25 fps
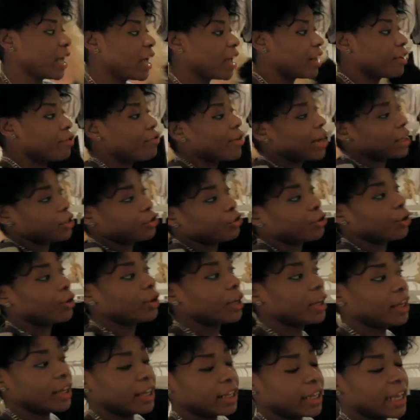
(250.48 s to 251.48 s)
and Retro
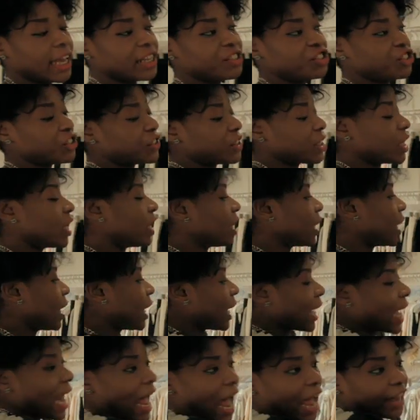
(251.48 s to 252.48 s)
Geek is just a
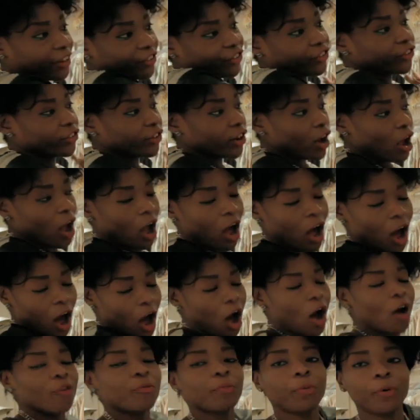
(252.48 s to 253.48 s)
clash
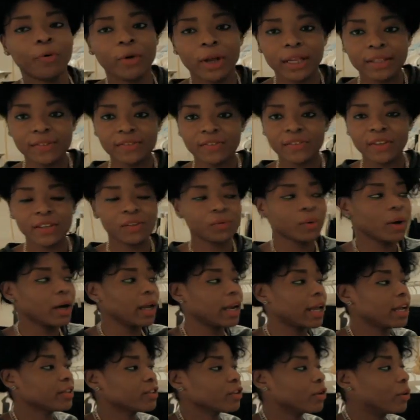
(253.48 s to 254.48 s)
of prints. It's what I
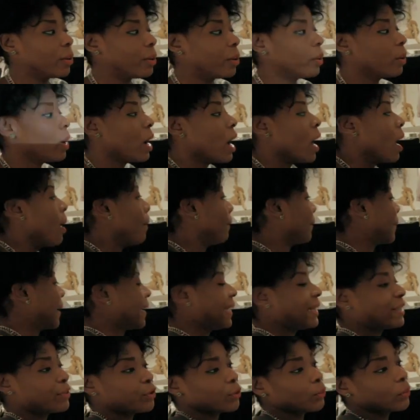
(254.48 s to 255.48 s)
like to call my
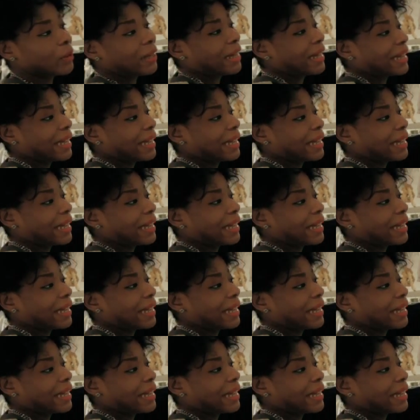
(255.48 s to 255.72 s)
little